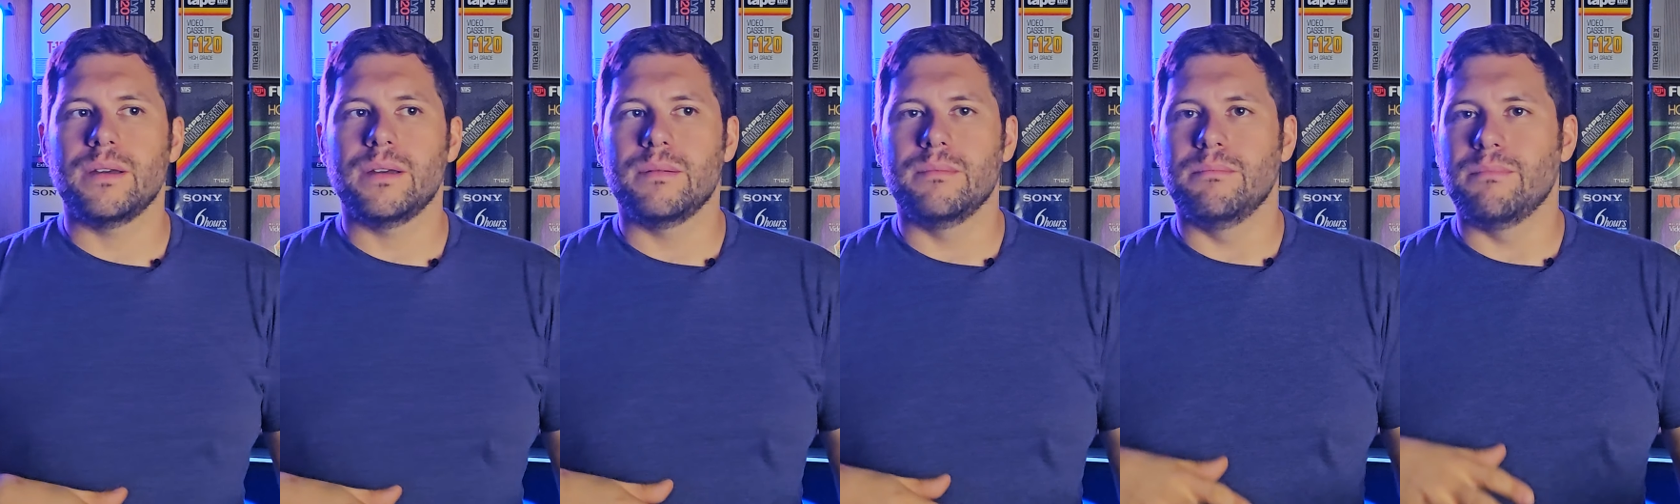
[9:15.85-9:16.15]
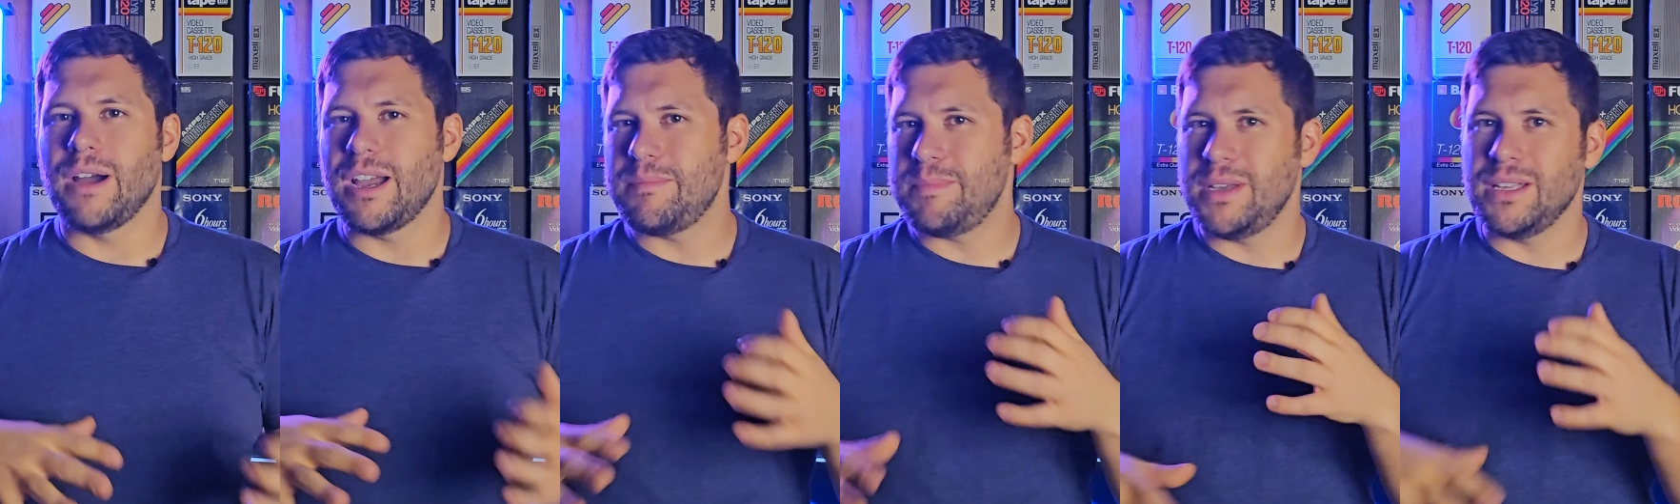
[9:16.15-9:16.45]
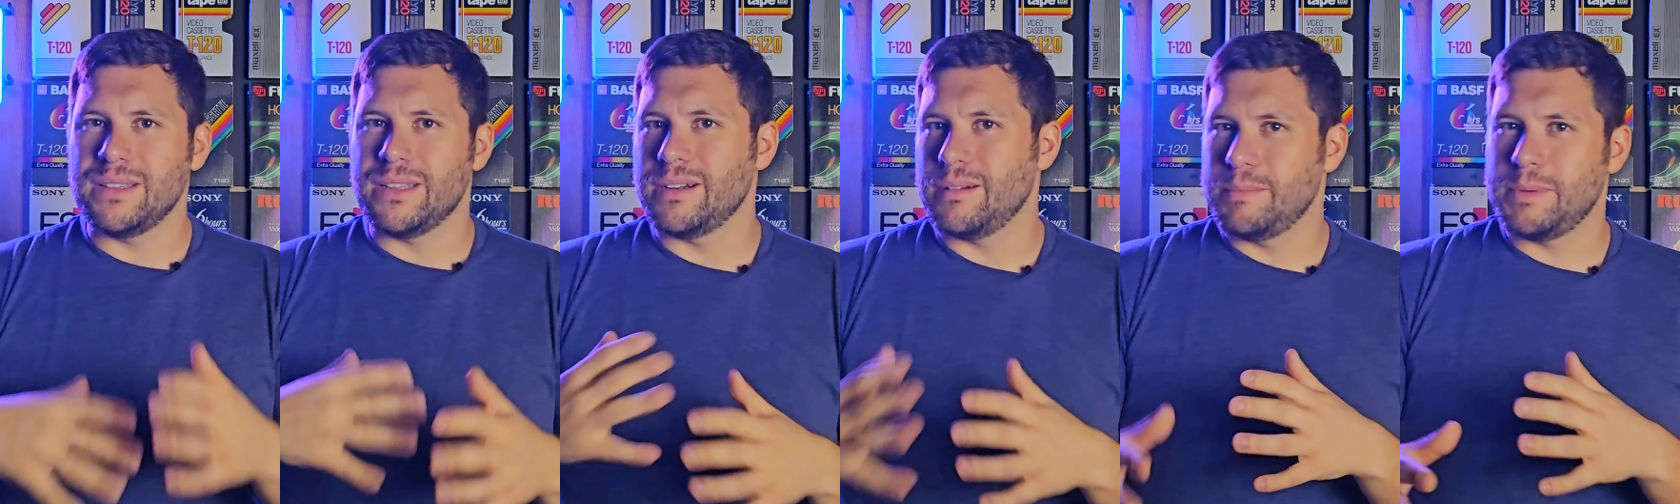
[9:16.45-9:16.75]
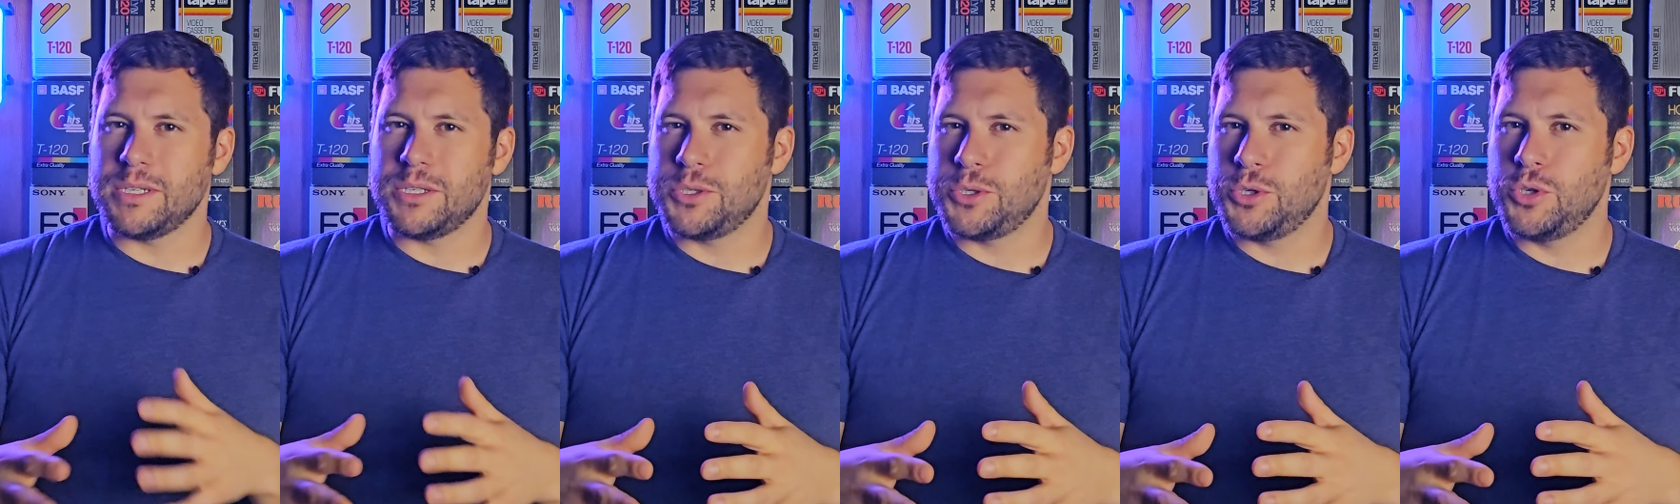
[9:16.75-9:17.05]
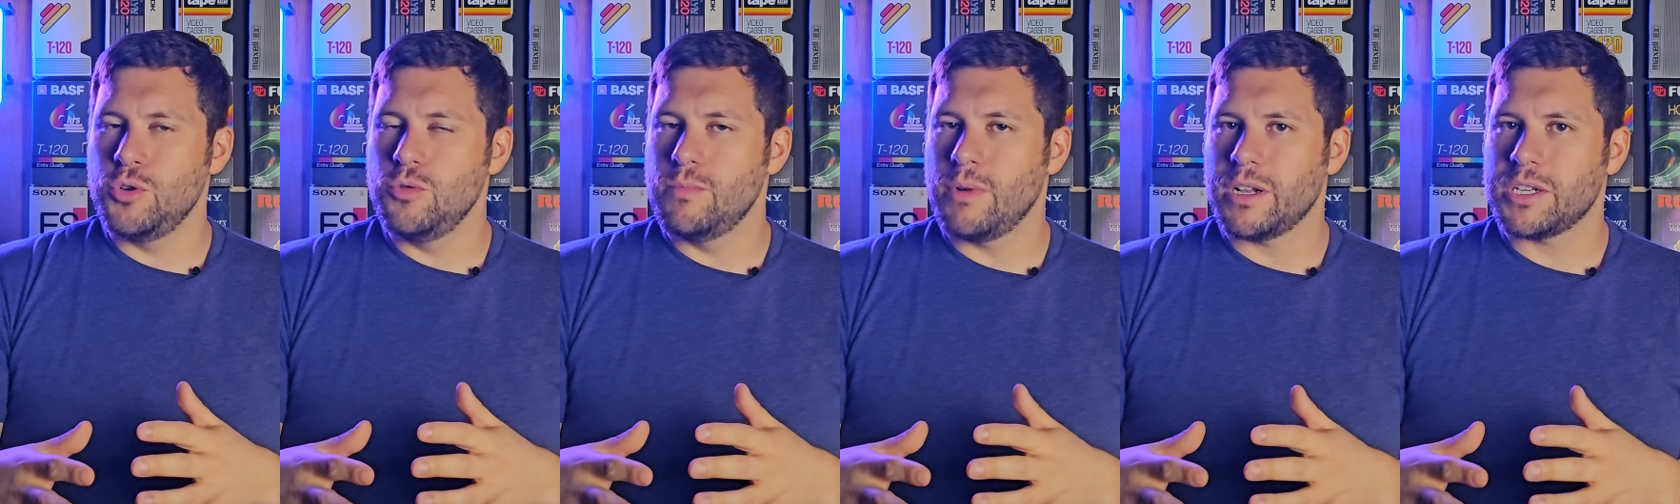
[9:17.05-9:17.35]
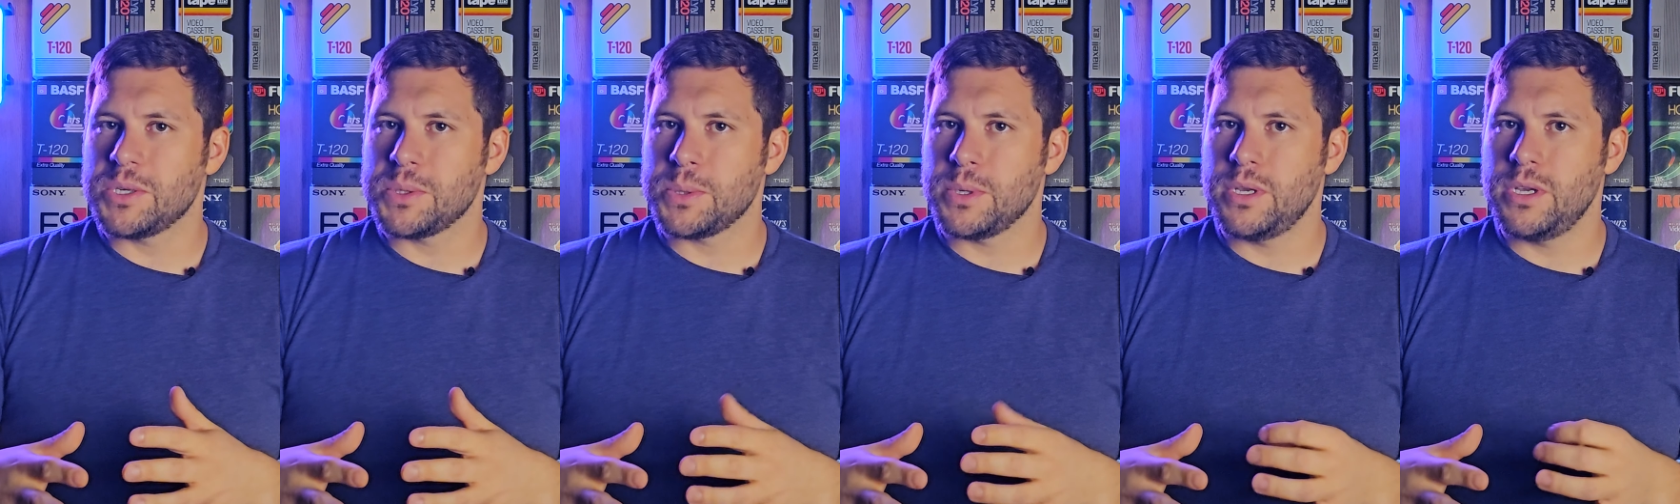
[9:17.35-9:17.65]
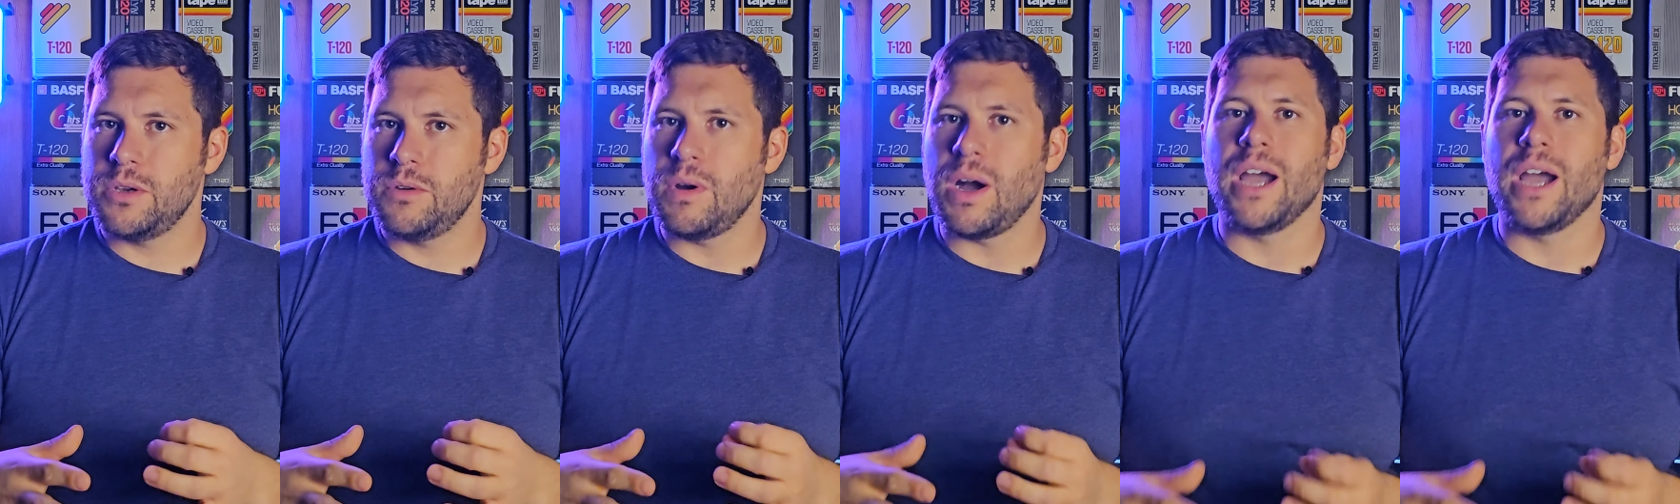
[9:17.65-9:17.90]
might be a little bit too much for you.